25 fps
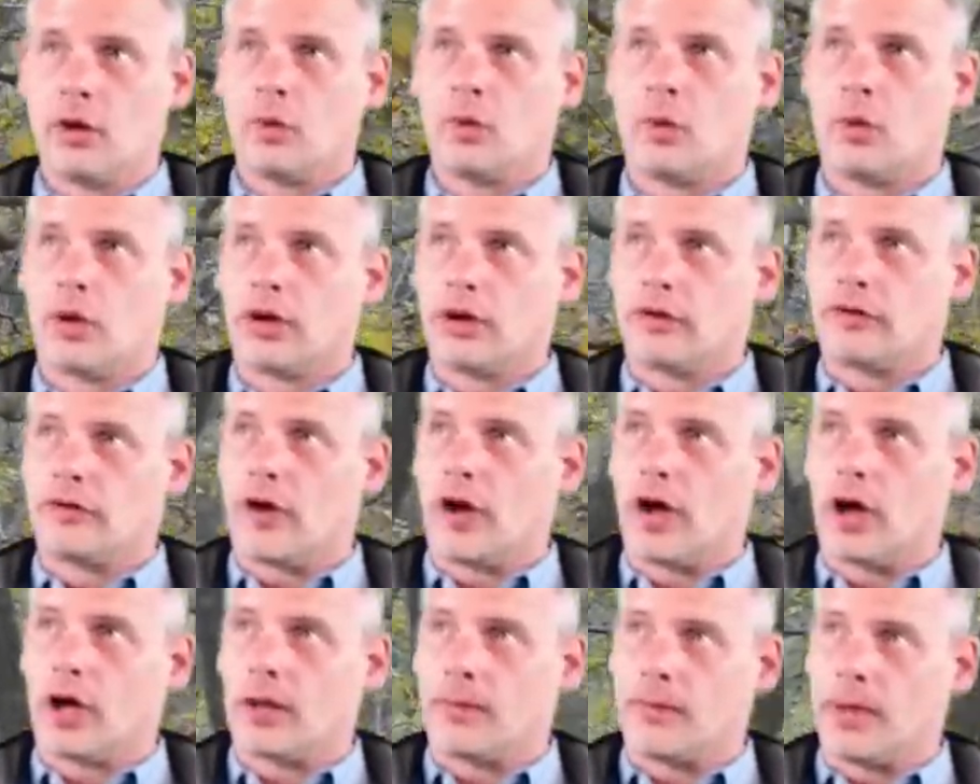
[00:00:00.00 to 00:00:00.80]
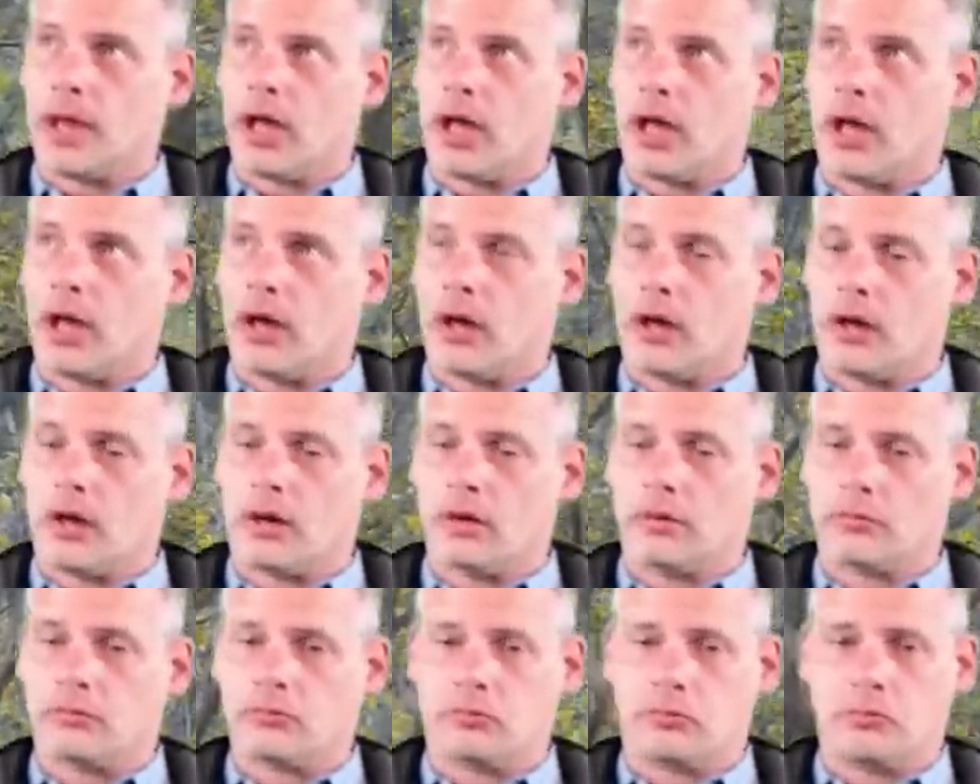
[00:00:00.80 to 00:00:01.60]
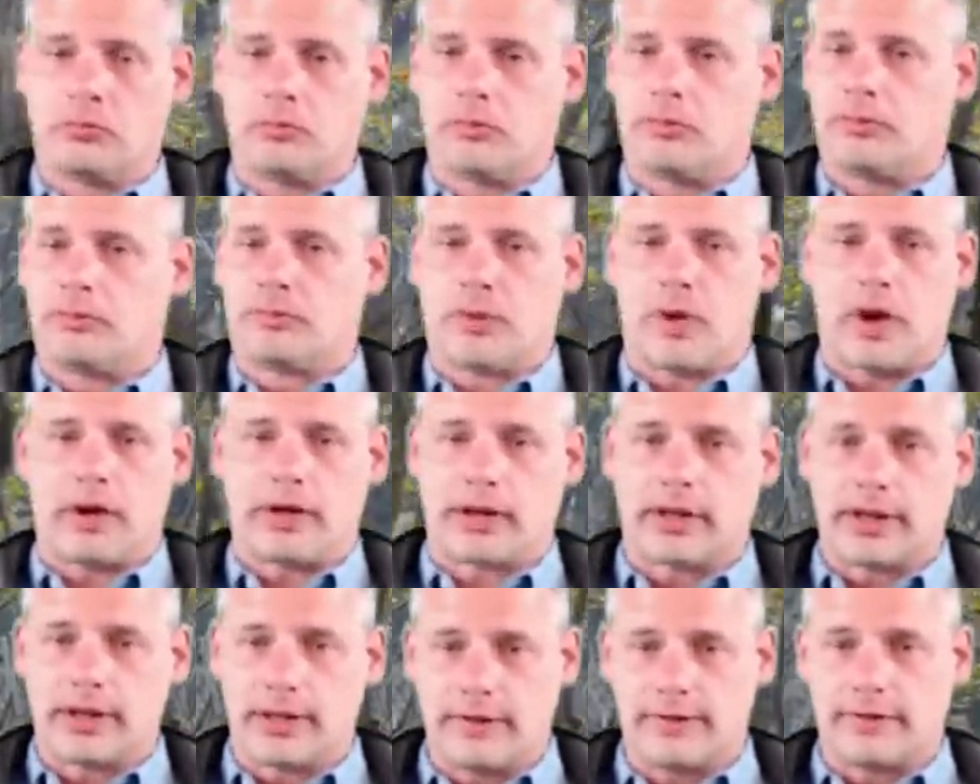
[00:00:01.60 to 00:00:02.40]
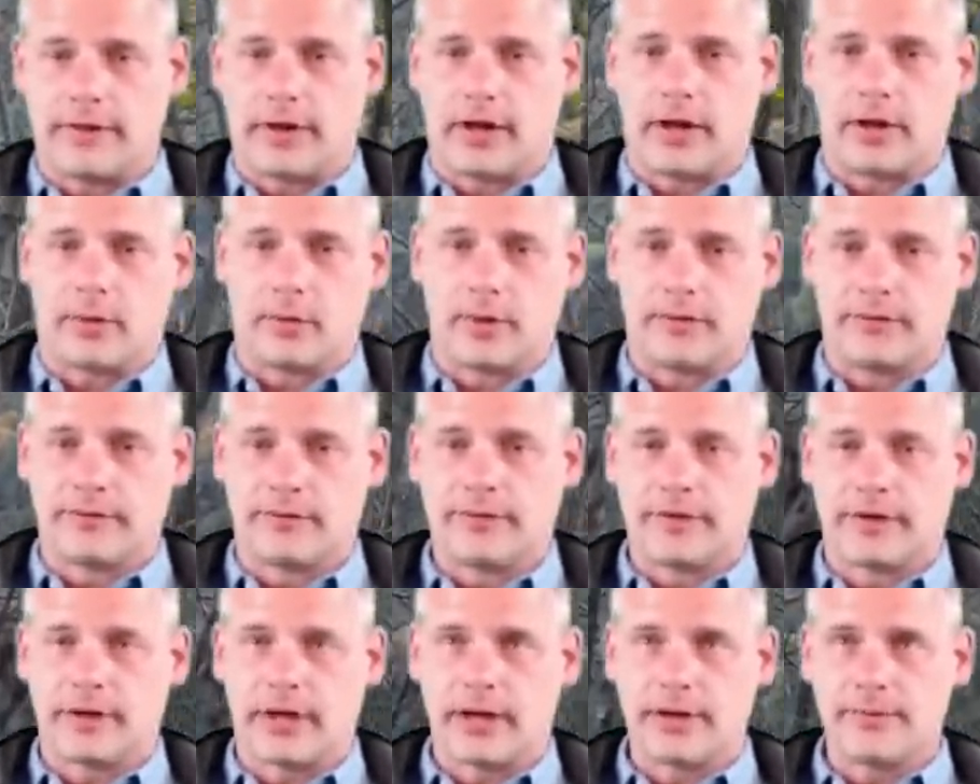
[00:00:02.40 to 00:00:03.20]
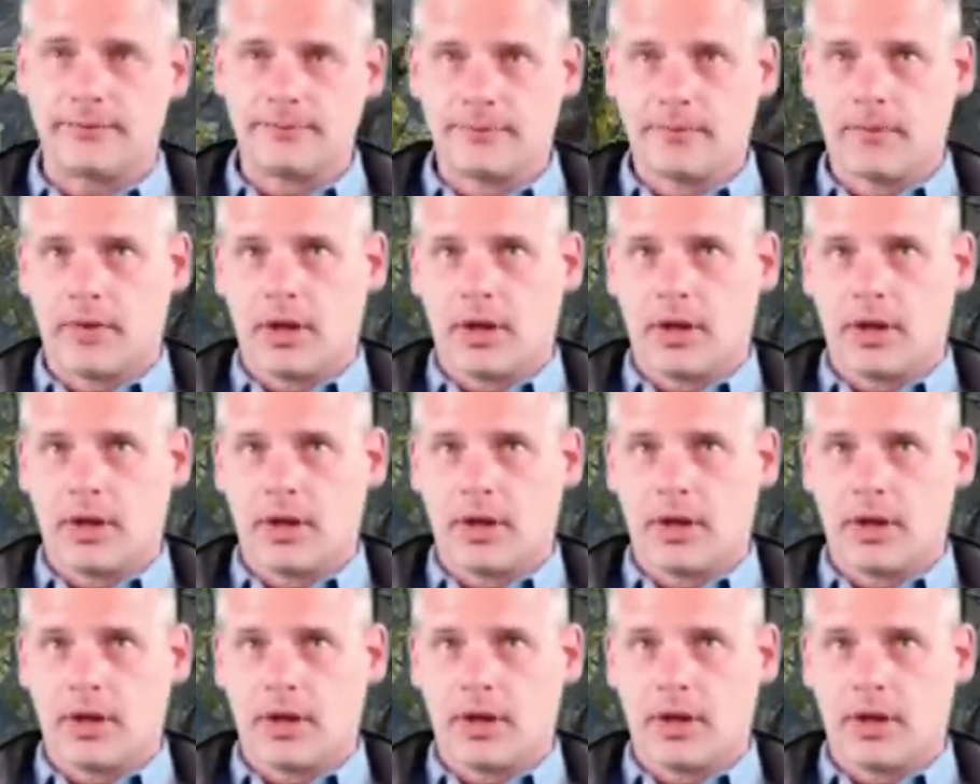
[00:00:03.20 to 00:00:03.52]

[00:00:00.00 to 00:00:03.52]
we're going to talk about practically the entire river today.